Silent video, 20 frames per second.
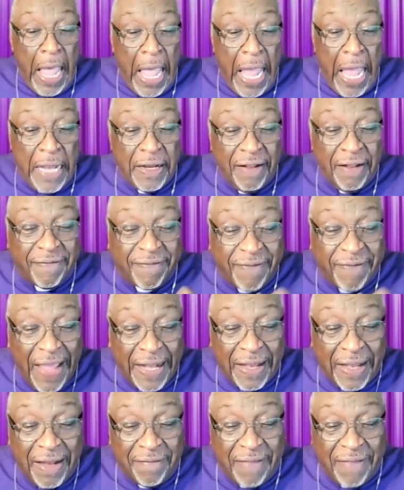and the
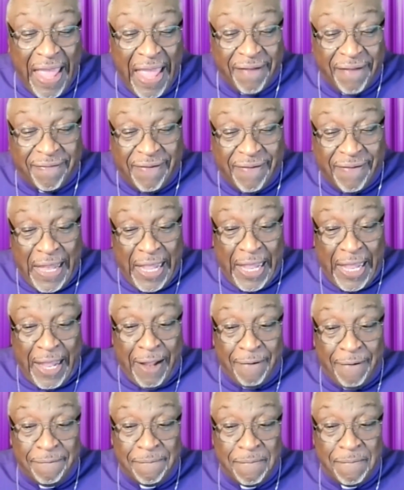sickness had set
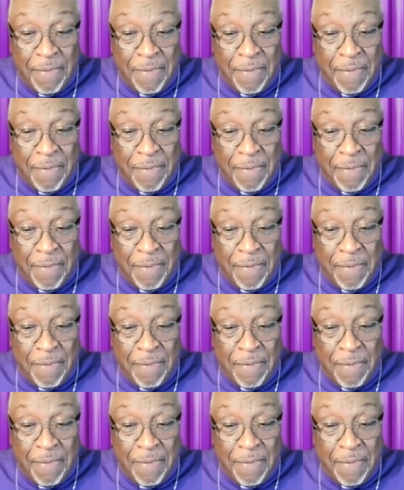in,